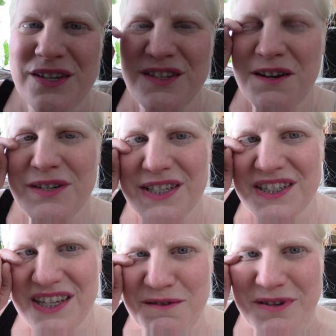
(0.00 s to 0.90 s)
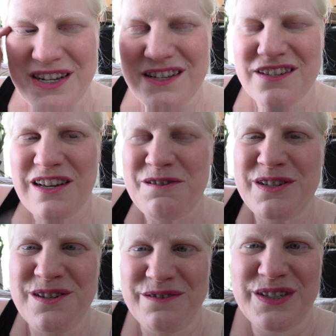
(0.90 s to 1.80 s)
there's always excitement and there's
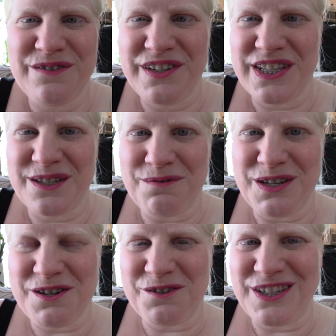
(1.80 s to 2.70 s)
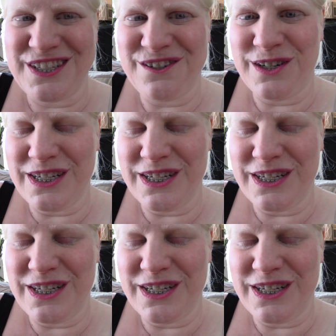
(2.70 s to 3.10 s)
always nervous feelings when you go into